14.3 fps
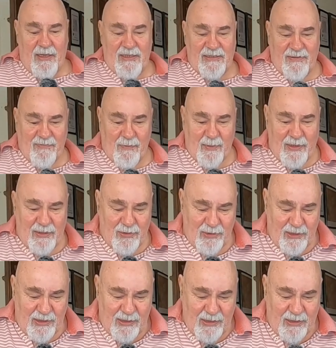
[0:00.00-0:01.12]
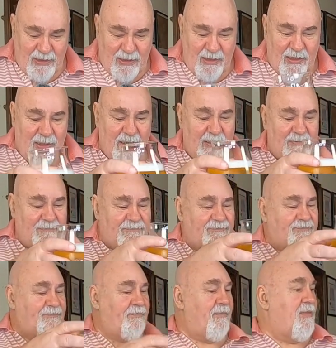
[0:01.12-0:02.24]
Let's have a wee look at the colour.
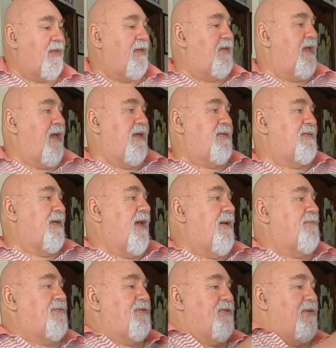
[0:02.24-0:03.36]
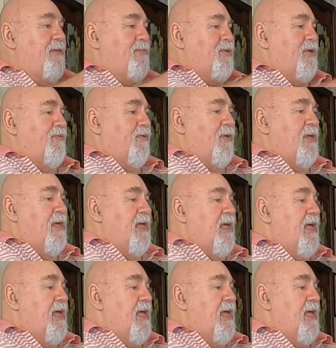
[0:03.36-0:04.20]
Yeah, it's absolutely beautiful.